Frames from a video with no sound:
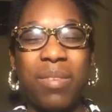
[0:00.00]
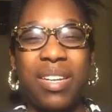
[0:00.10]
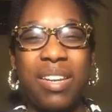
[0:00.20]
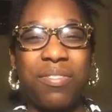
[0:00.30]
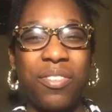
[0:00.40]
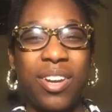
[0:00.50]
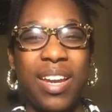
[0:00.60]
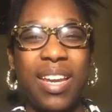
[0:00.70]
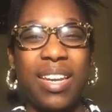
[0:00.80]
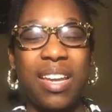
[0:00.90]

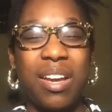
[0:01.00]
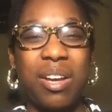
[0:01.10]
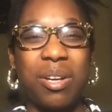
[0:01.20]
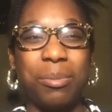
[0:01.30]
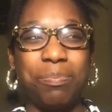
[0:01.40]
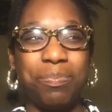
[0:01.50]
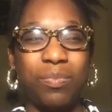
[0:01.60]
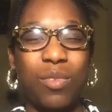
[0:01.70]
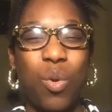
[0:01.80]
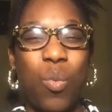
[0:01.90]
different
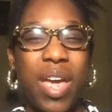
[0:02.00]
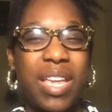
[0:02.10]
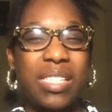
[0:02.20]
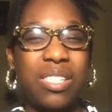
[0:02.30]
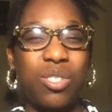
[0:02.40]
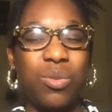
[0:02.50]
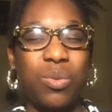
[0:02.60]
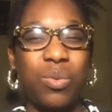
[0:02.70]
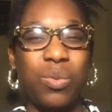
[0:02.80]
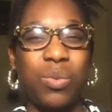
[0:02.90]
ways
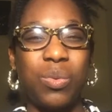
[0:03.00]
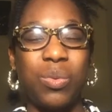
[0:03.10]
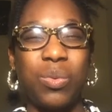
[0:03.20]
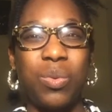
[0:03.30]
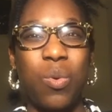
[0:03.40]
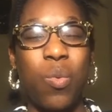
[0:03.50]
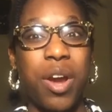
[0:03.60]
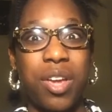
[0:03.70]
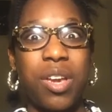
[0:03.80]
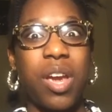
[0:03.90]
to
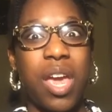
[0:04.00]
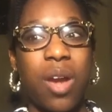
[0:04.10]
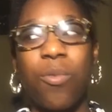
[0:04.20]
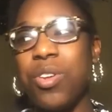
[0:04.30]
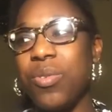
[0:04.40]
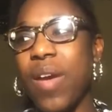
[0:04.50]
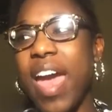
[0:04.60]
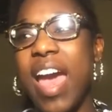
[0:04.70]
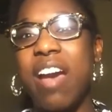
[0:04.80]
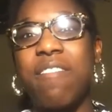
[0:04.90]
wear your hair when you
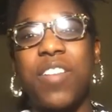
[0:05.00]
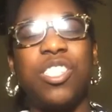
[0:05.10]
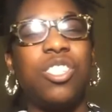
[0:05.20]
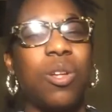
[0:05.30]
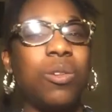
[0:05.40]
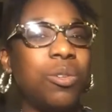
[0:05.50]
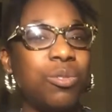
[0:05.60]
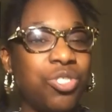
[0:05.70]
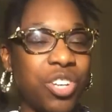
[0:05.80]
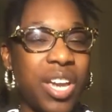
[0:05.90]
have so little
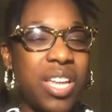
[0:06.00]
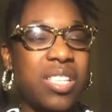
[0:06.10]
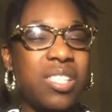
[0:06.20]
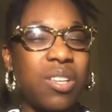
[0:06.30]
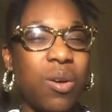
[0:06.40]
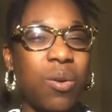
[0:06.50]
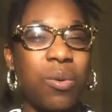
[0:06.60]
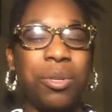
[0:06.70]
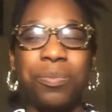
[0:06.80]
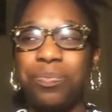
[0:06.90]
dreads. So